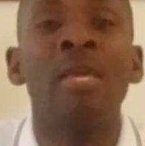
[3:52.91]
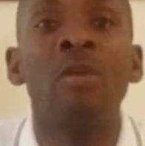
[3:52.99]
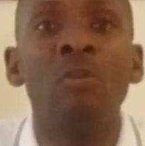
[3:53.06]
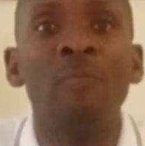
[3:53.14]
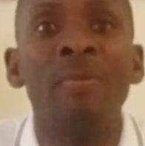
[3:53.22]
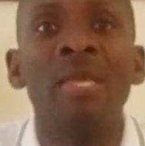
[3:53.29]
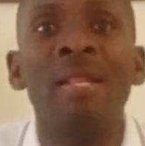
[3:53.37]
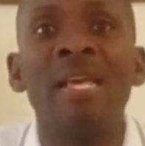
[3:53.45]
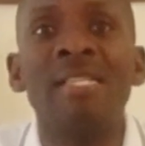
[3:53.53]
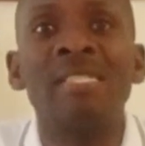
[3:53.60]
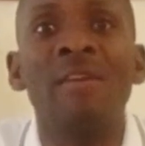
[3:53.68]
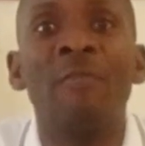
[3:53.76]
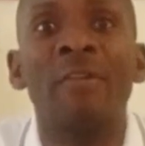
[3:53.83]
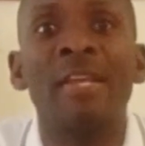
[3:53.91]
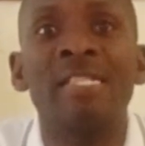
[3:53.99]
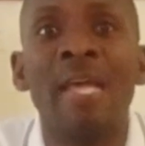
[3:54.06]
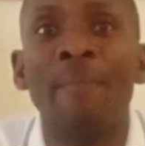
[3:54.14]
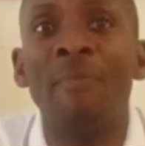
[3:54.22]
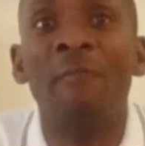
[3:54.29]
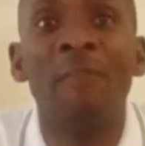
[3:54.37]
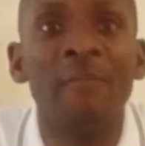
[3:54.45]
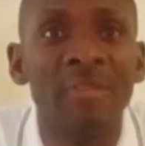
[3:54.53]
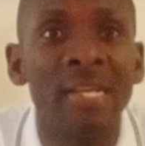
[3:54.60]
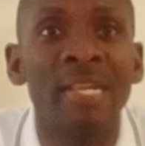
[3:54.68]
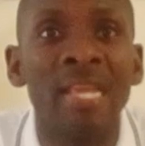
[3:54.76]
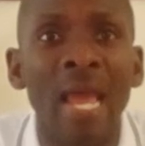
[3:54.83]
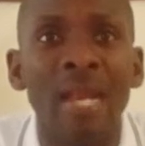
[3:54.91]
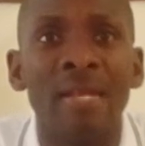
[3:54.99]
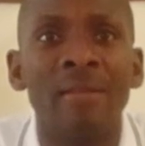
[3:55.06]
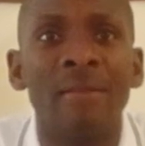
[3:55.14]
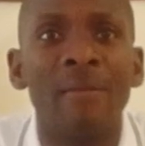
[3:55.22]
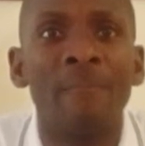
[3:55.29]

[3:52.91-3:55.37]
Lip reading: it will be, let's say, for example, 50 riyal.